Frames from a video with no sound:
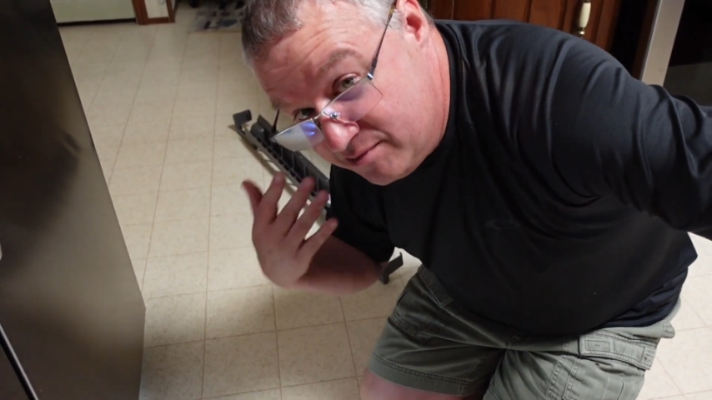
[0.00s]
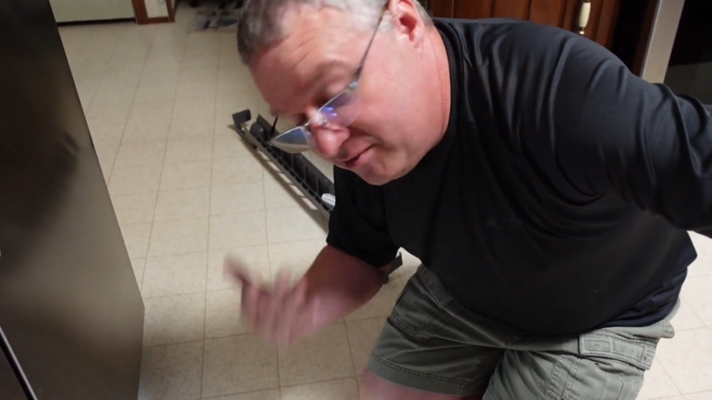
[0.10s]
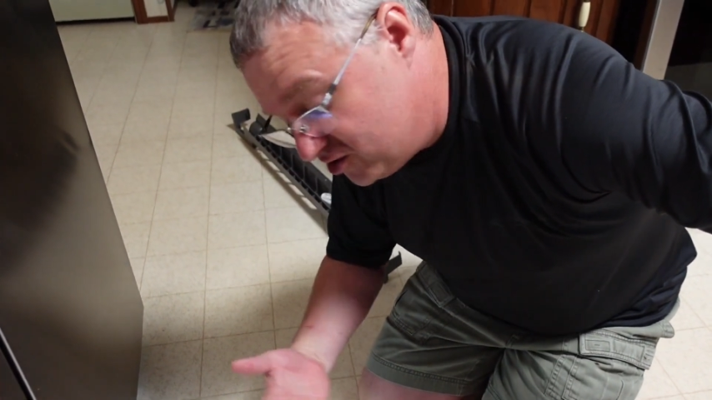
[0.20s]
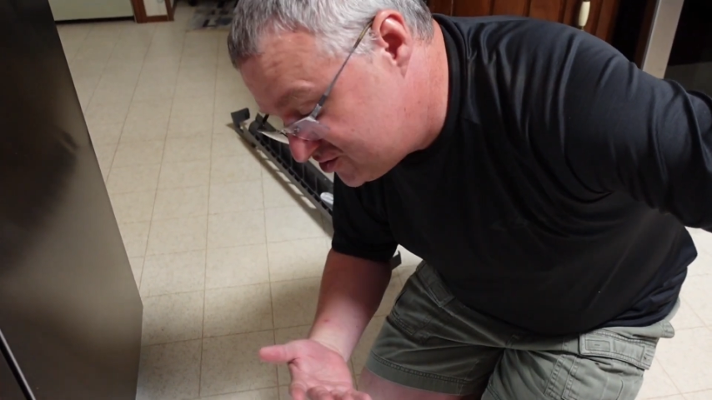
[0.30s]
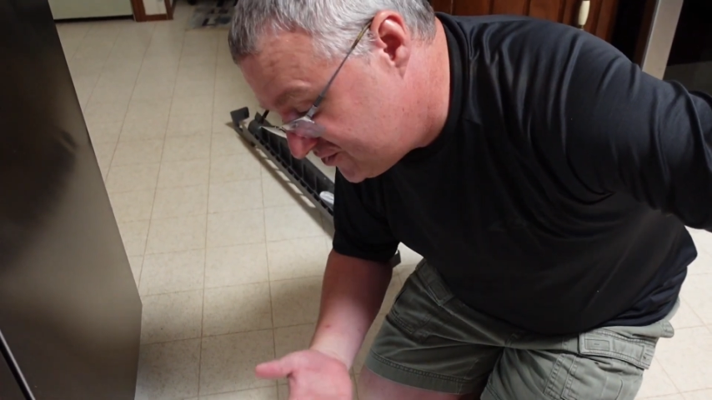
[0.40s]

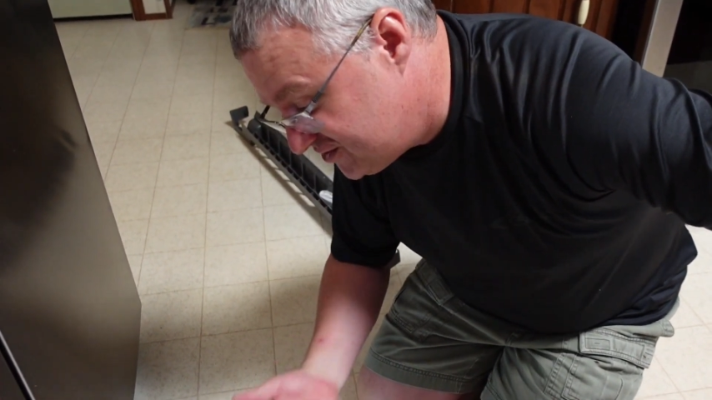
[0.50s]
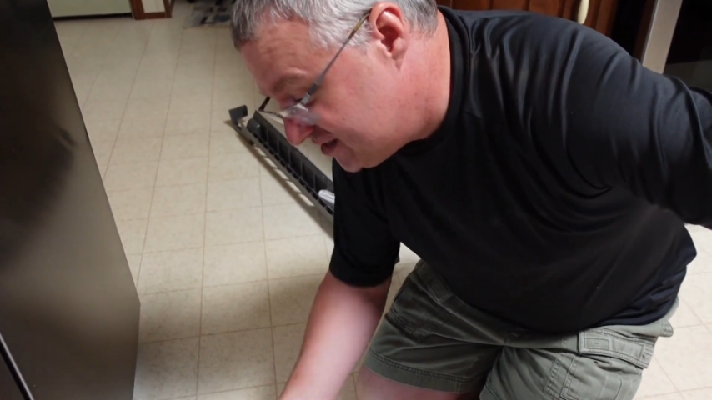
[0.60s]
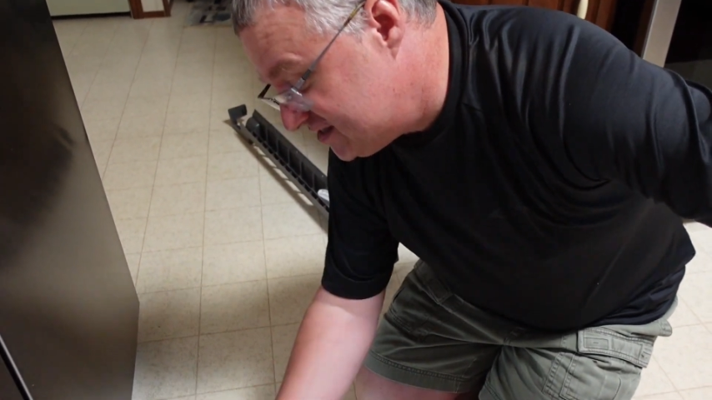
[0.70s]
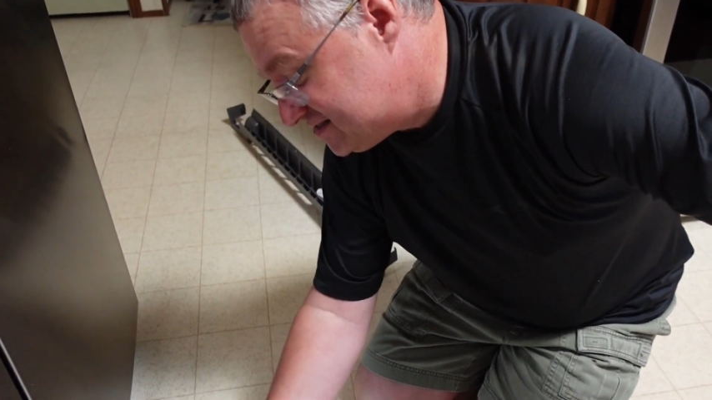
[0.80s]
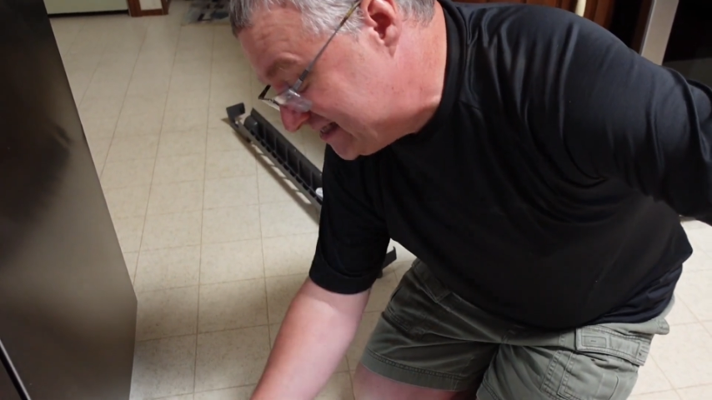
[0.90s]
Most of your
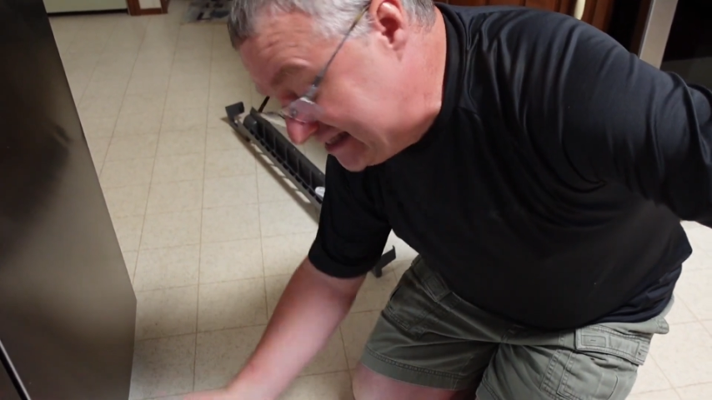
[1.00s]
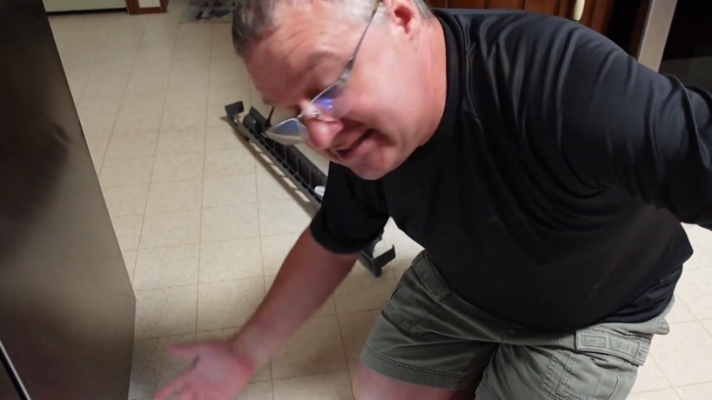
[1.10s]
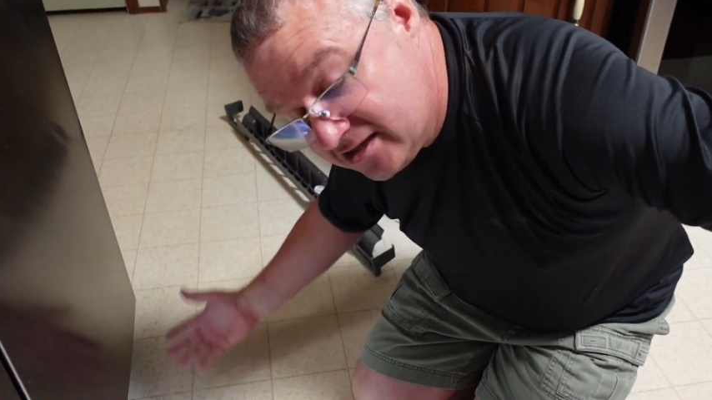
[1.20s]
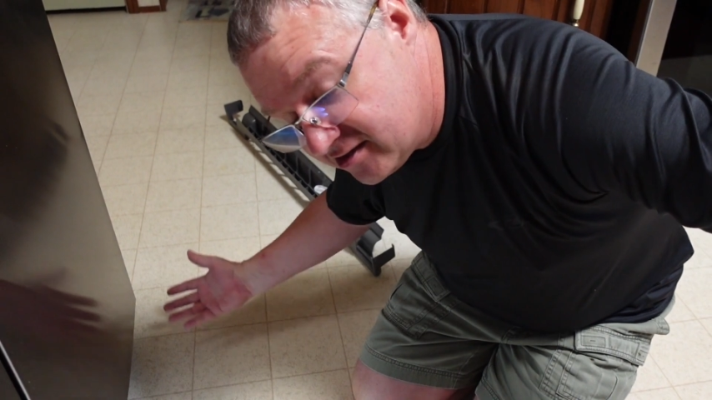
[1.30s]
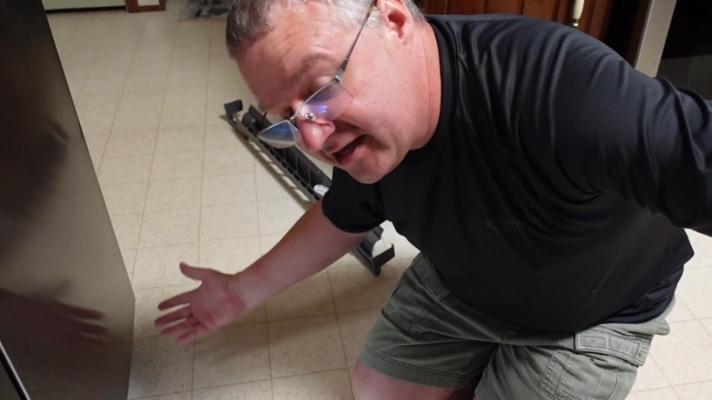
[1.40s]
dust is
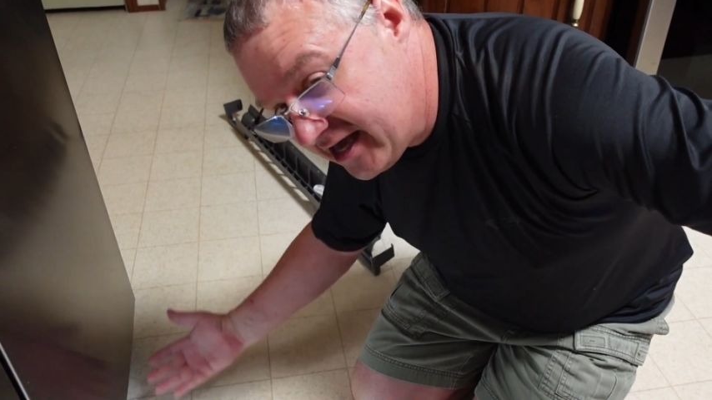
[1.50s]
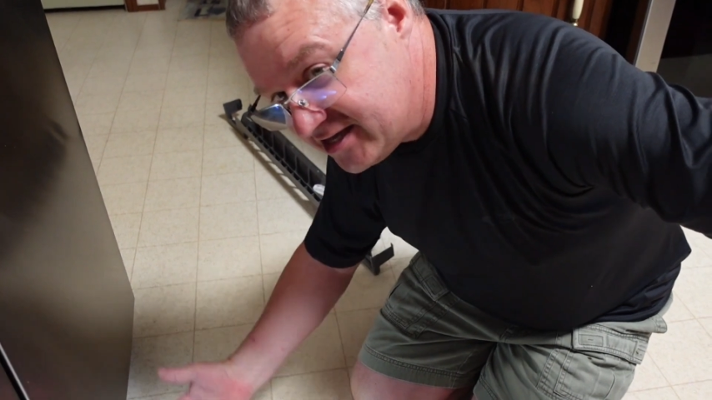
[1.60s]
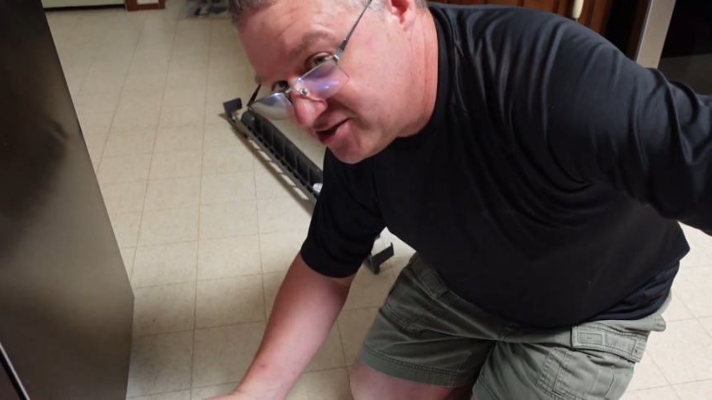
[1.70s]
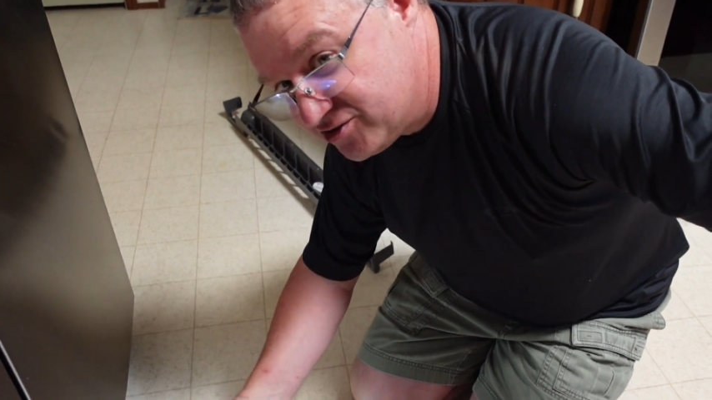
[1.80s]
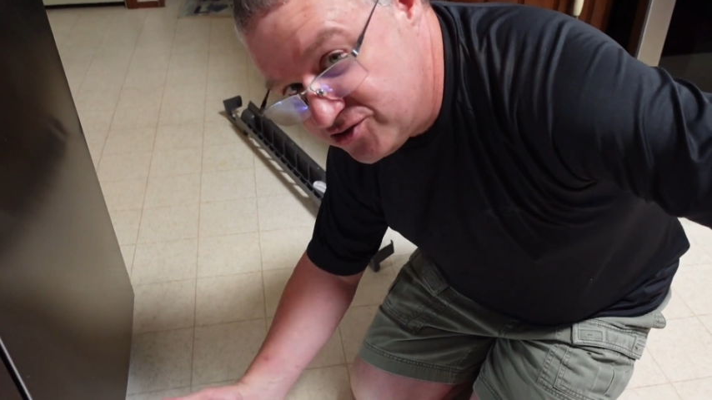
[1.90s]
going to
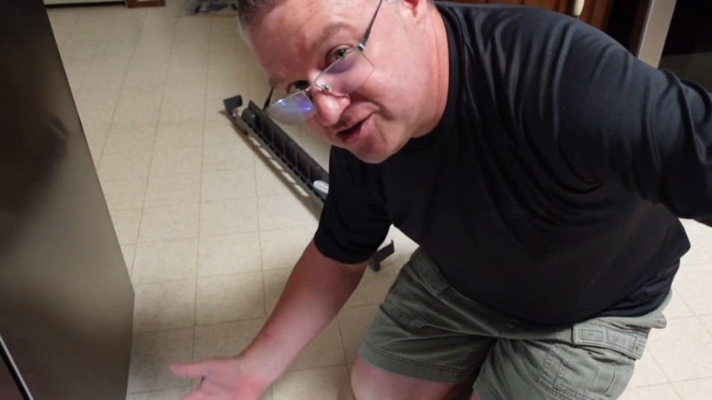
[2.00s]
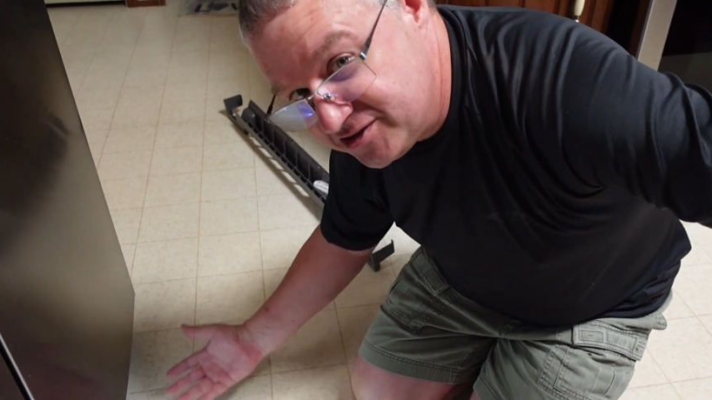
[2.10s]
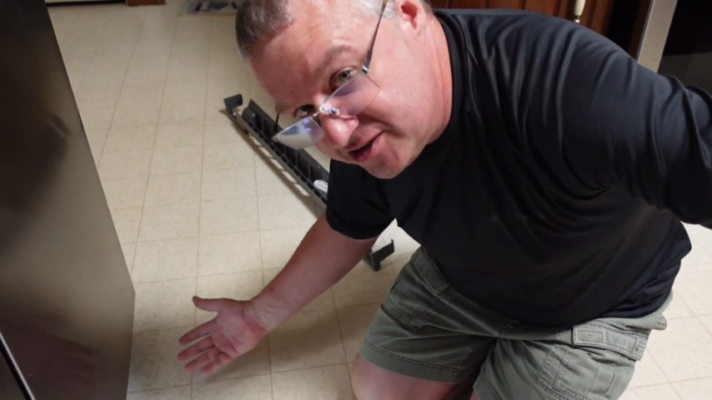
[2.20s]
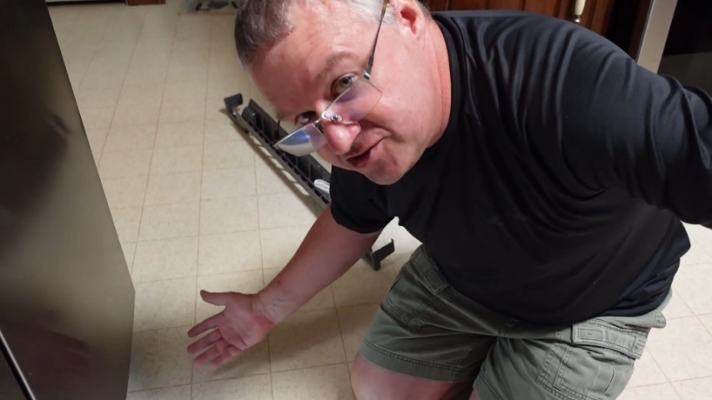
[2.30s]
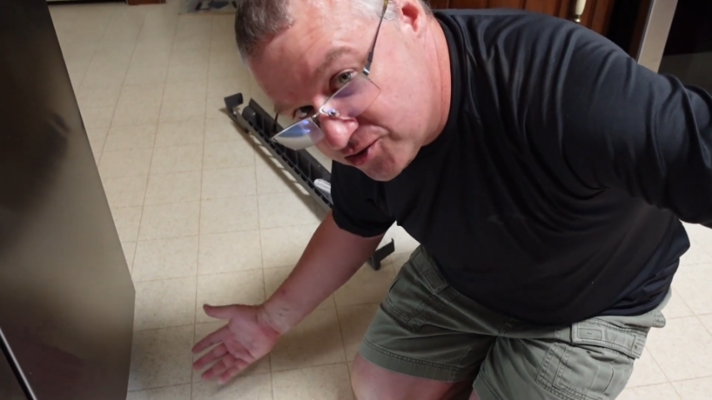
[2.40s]
catch on those
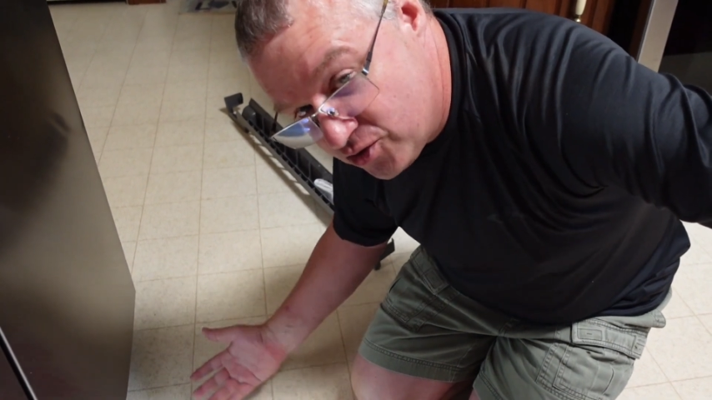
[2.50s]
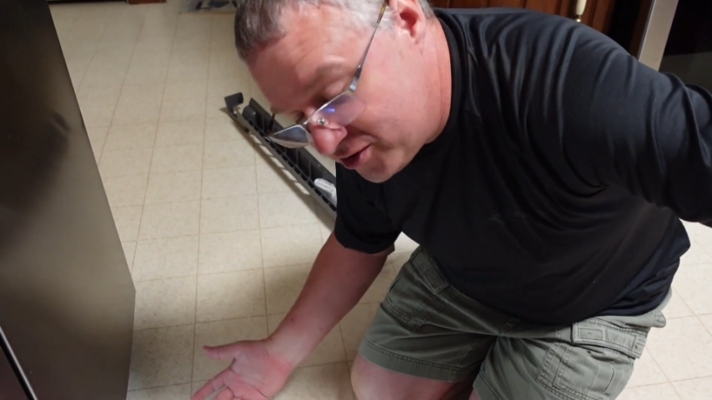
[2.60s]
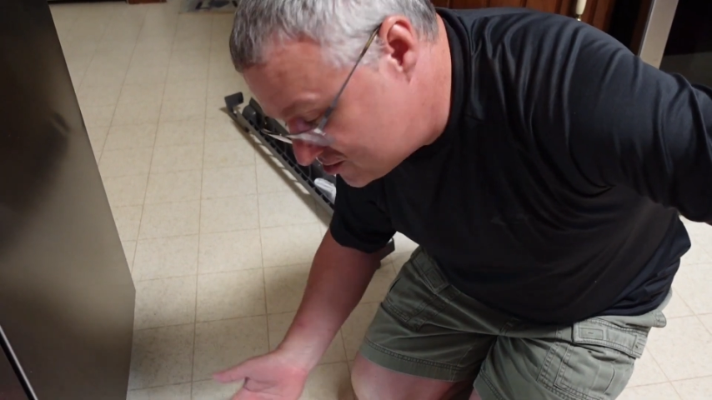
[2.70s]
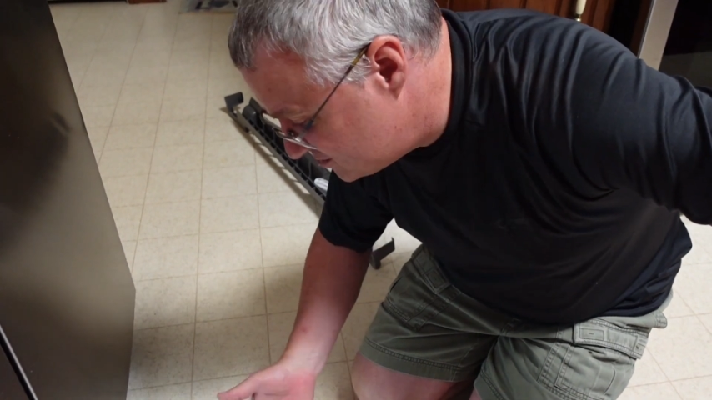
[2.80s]
condenser coils,